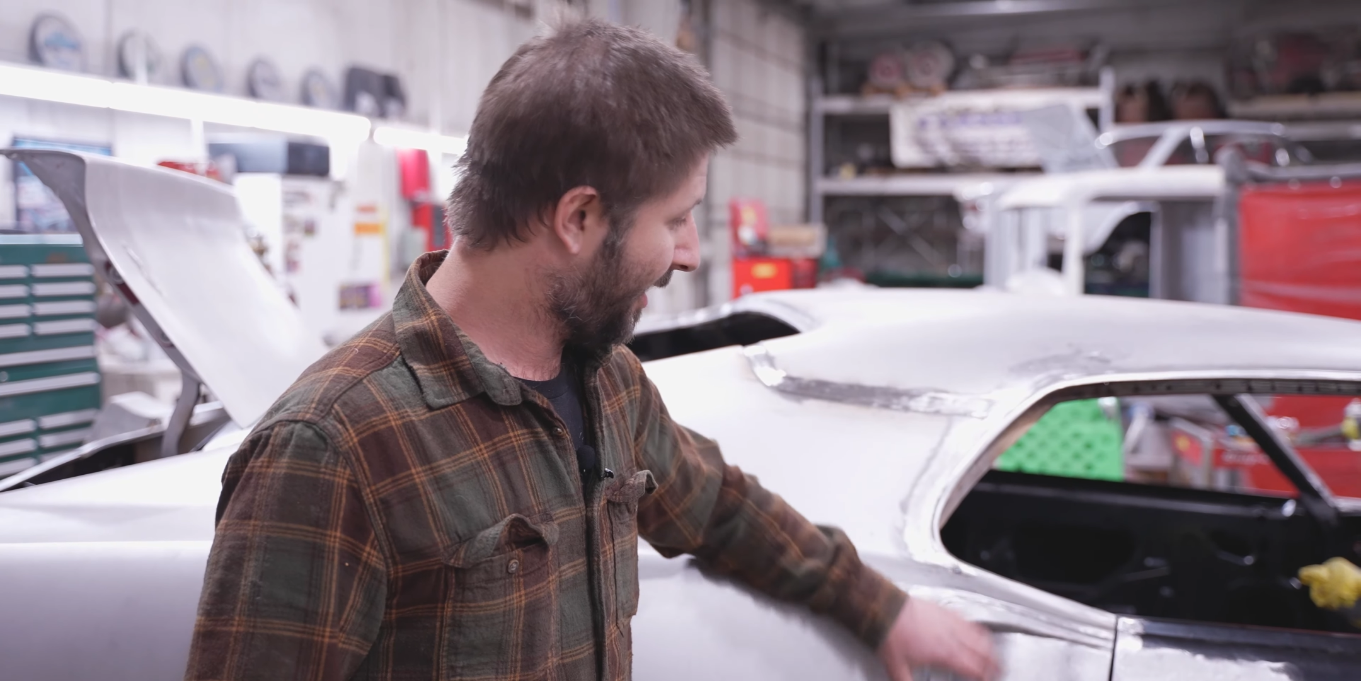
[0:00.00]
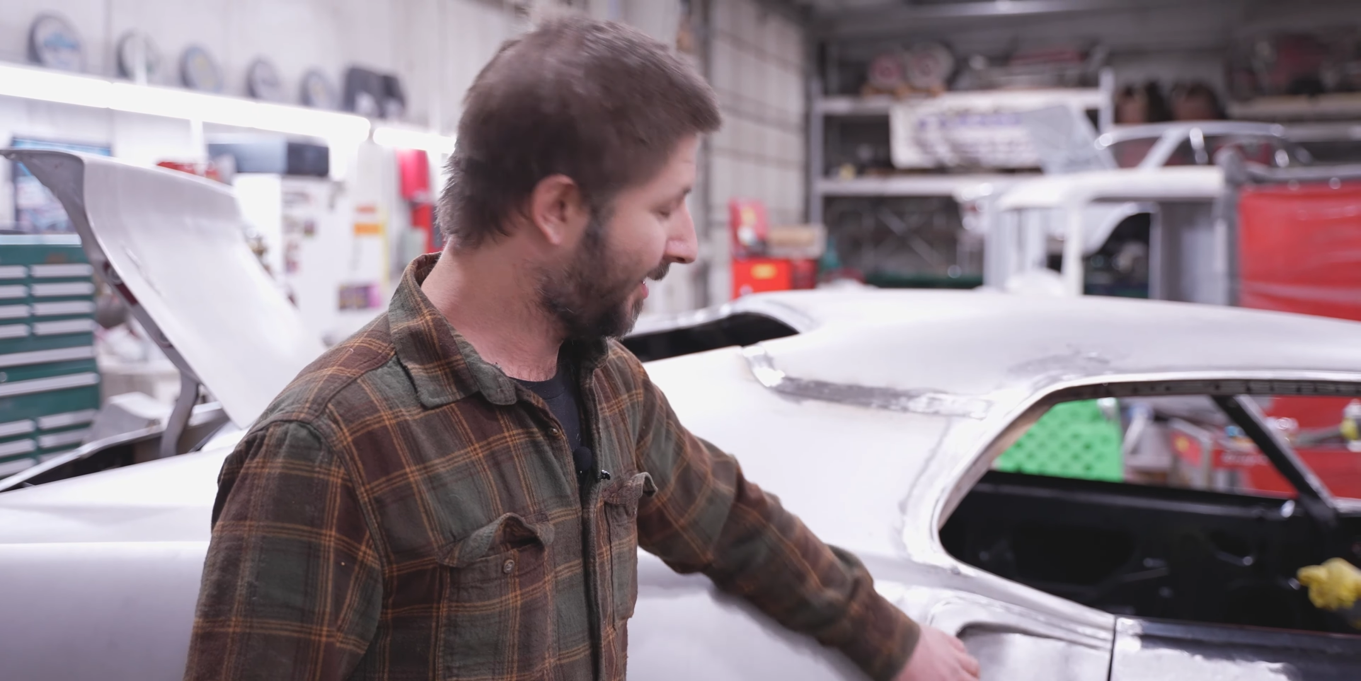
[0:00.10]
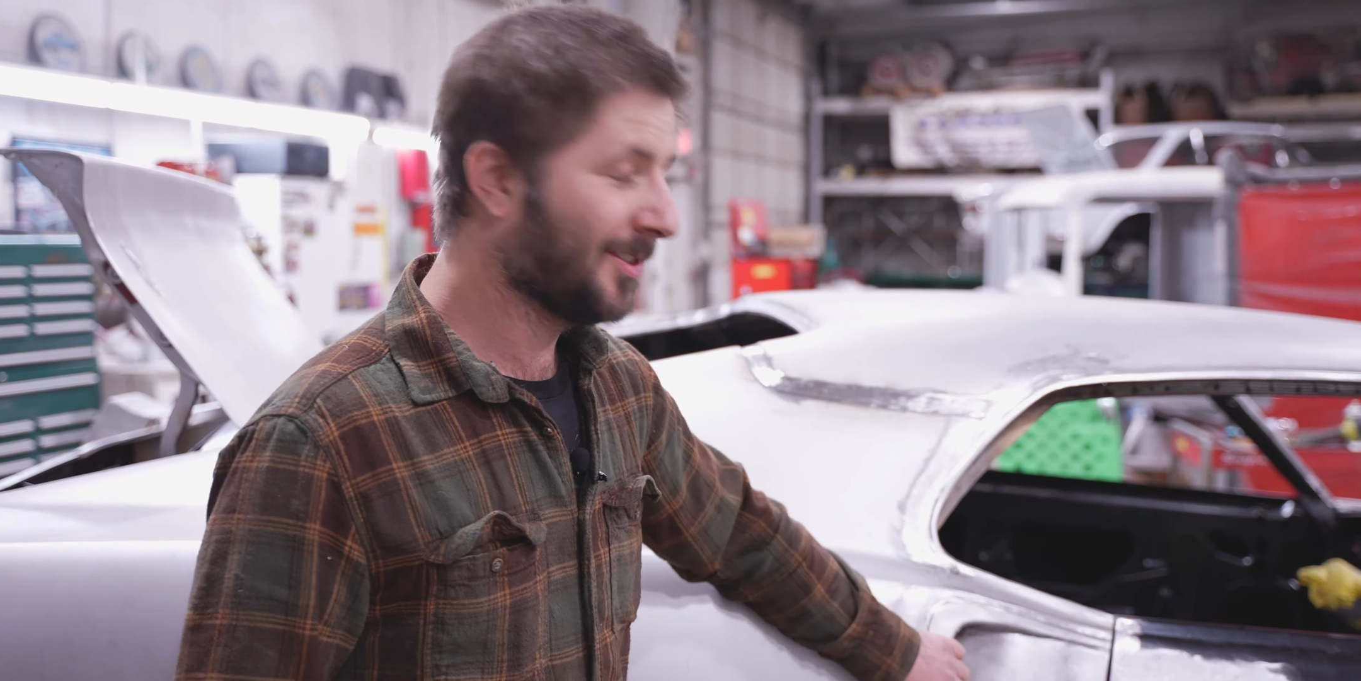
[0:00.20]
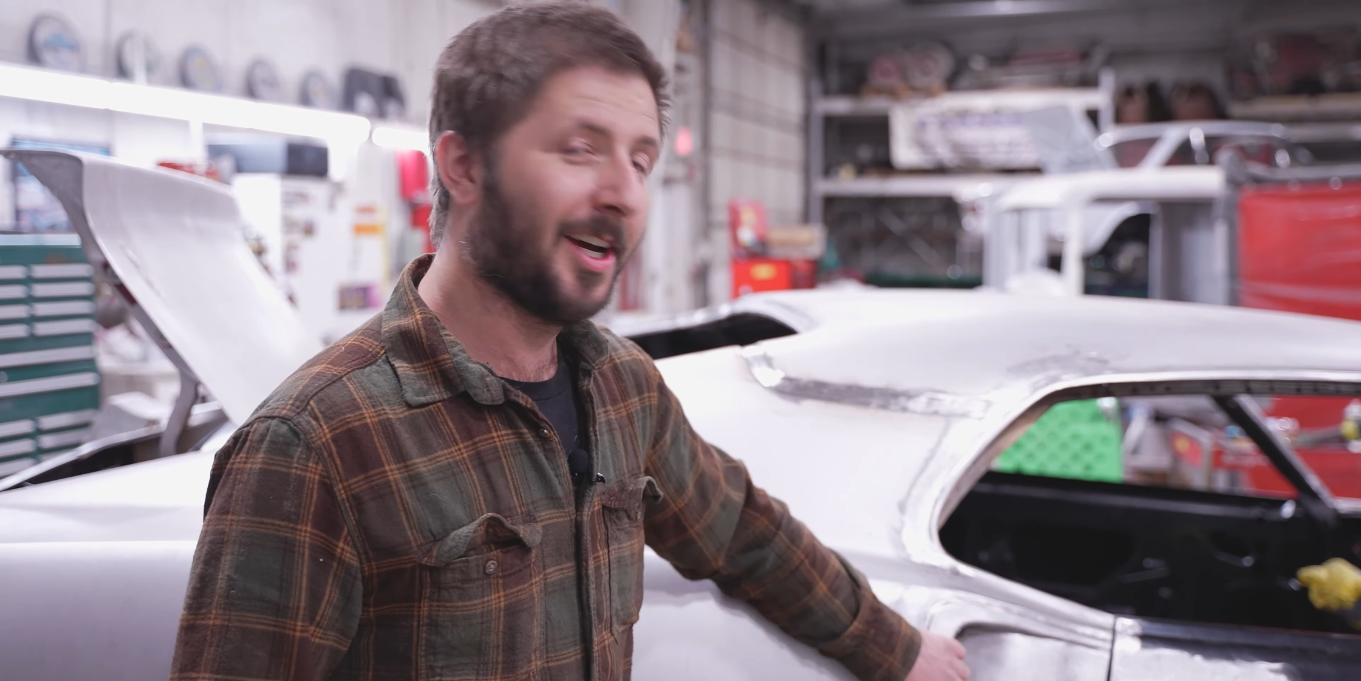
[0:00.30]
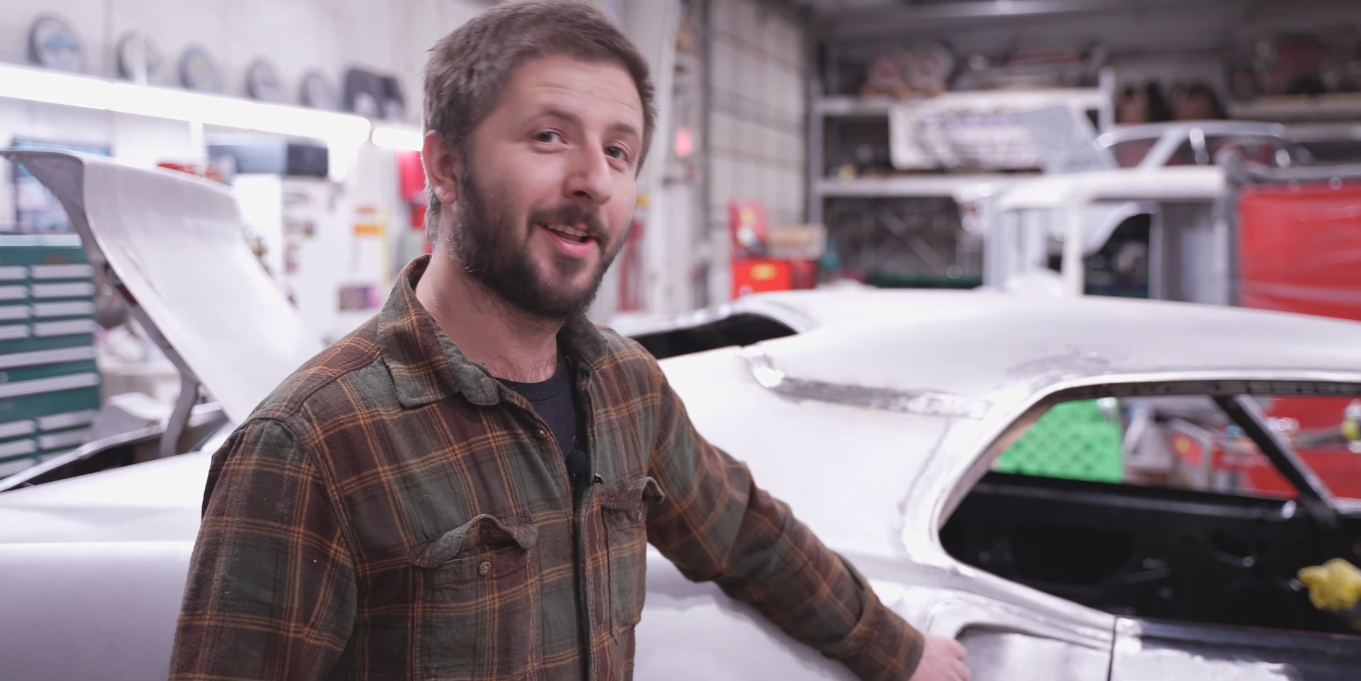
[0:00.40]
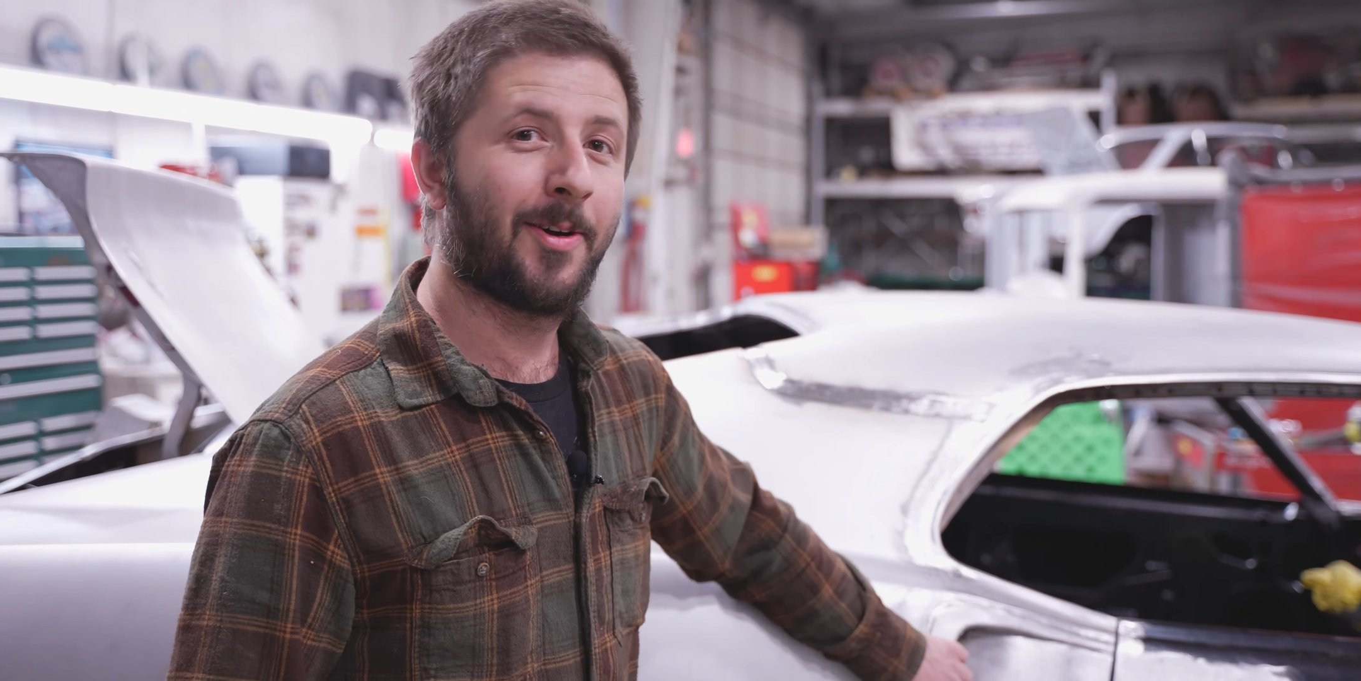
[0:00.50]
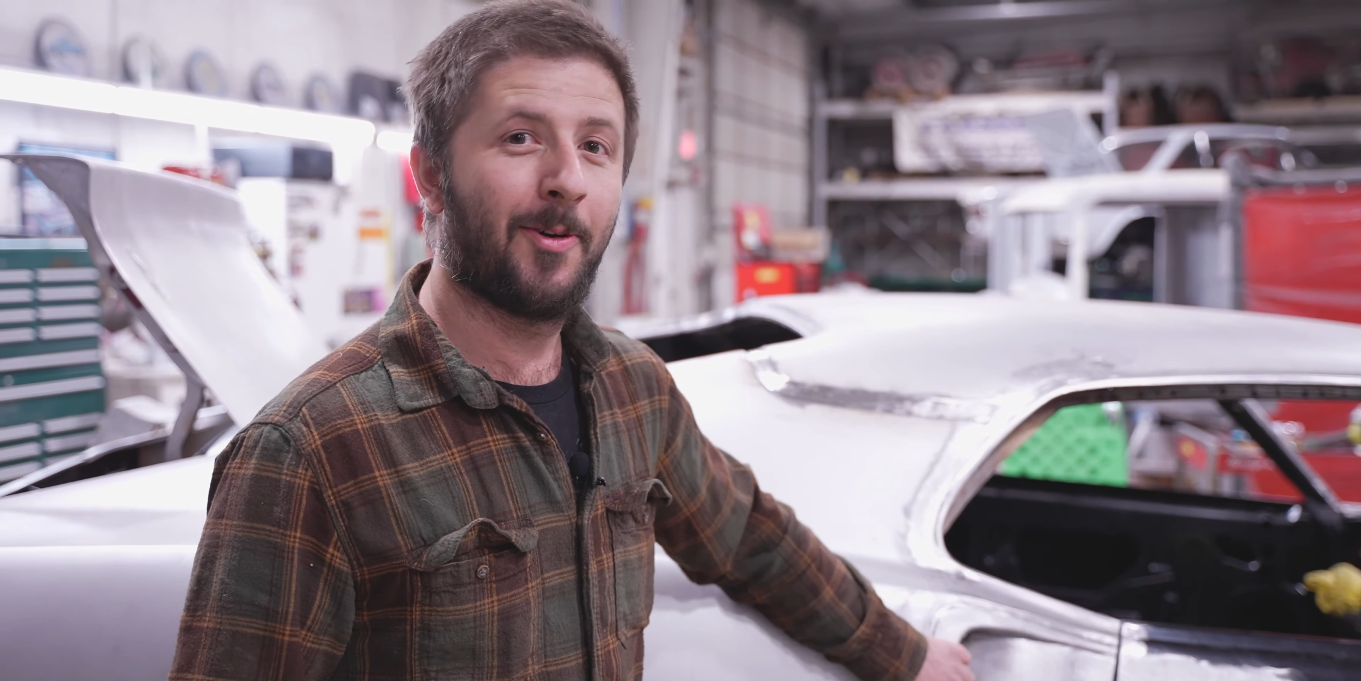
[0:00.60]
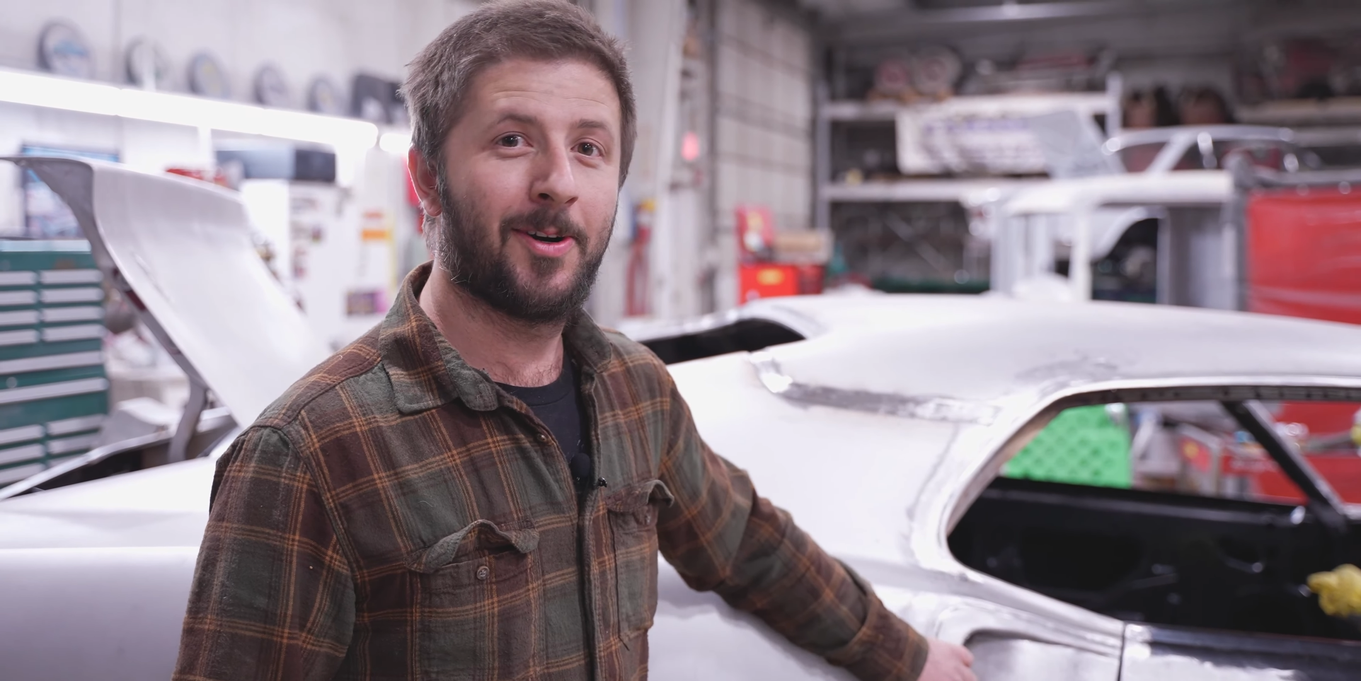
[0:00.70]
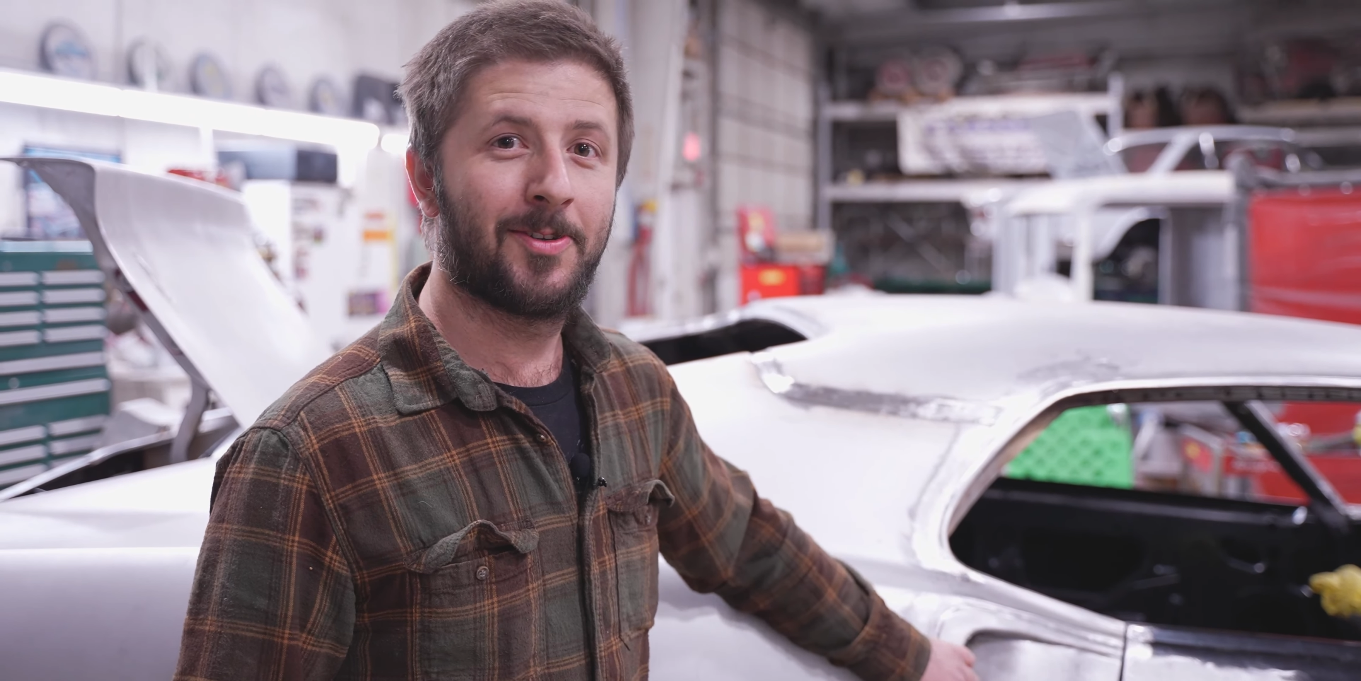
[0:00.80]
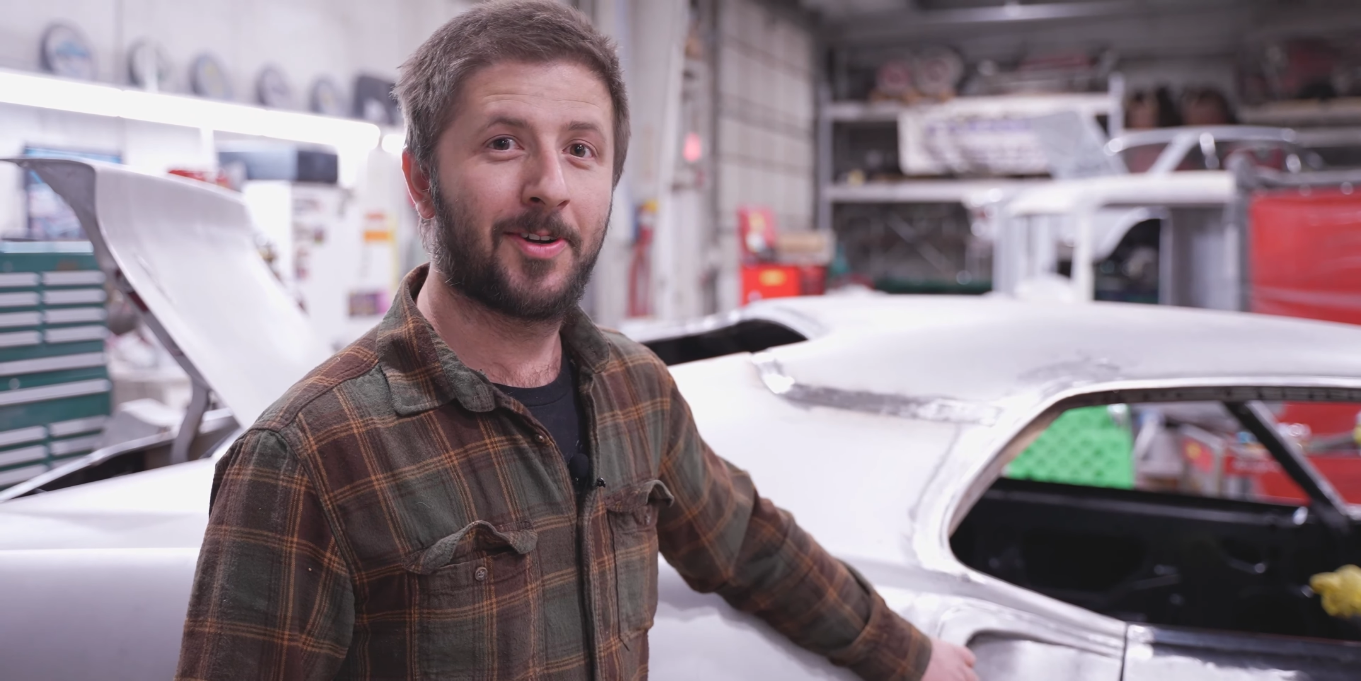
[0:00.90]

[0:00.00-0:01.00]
on the side of the quarters.